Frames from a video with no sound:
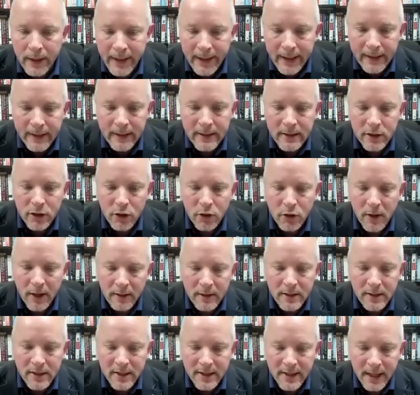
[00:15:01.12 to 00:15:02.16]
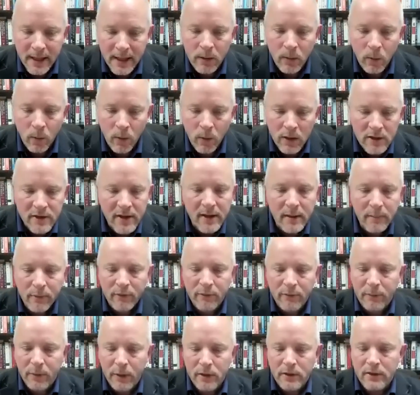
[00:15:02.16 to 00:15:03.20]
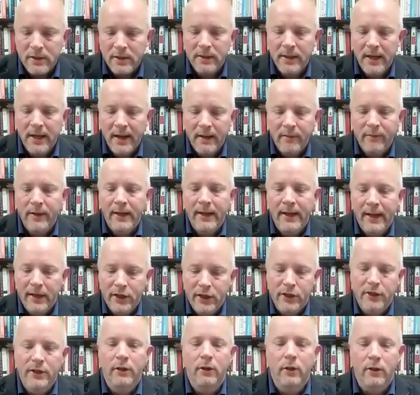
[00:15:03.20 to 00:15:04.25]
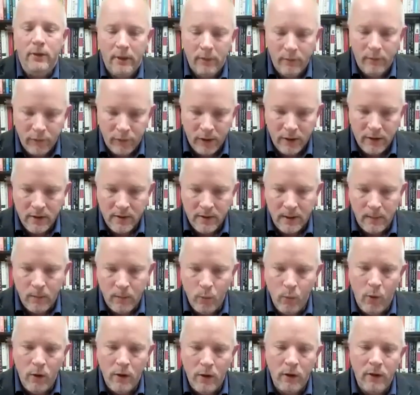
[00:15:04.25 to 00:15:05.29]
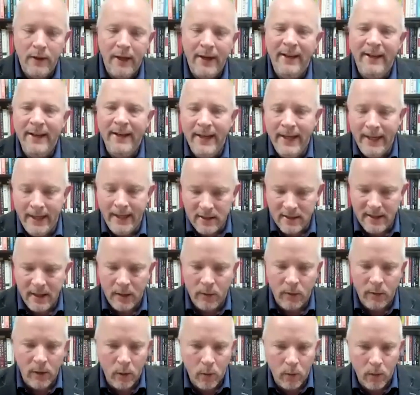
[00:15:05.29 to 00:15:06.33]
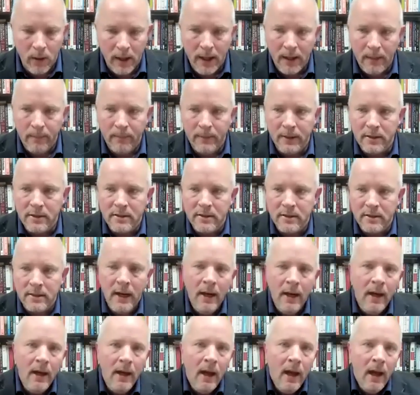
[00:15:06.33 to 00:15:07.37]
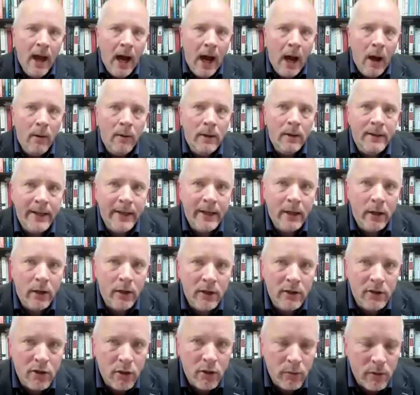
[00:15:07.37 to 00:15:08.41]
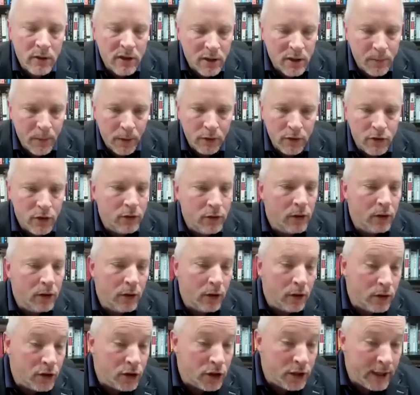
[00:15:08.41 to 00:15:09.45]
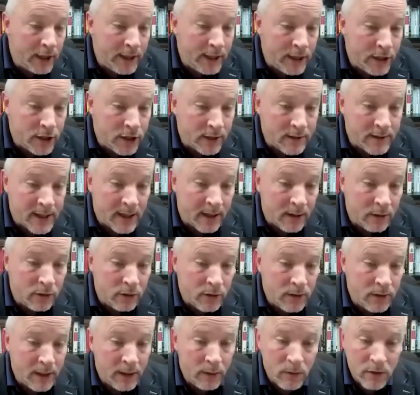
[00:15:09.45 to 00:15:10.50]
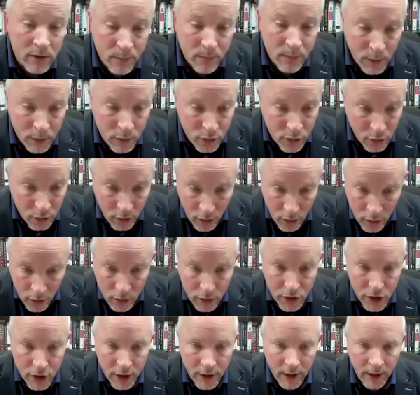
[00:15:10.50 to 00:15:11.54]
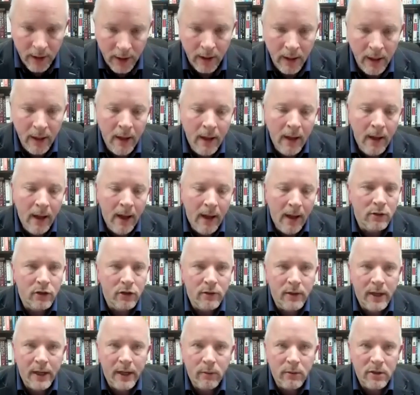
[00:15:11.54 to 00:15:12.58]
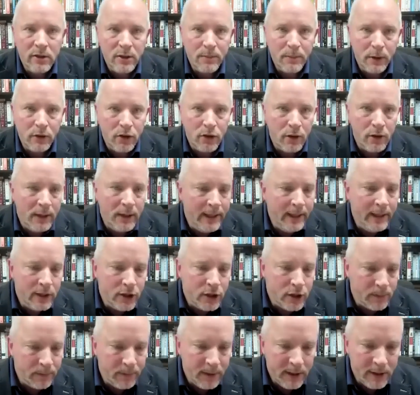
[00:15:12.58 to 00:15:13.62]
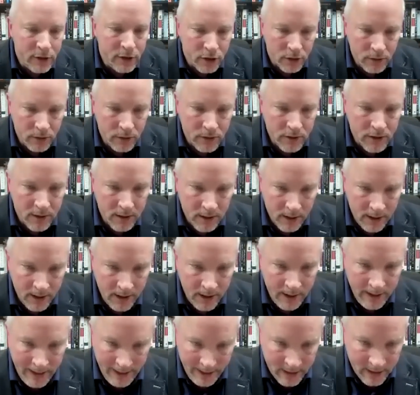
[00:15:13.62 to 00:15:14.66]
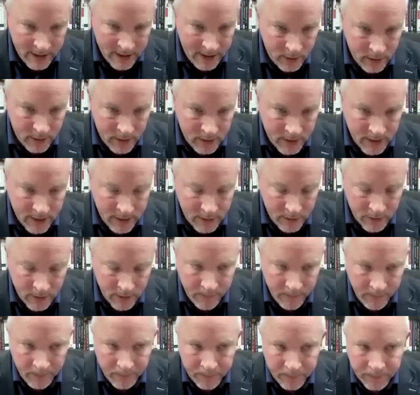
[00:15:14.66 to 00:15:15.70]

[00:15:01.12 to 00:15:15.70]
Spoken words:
leaders to understand what type of person have they actually got in front of them. What are their needs, their requirements? How are they going to respond to negotiations? How do they respond to coaching? How do they respond to leadership issues, et cetera, et cetera.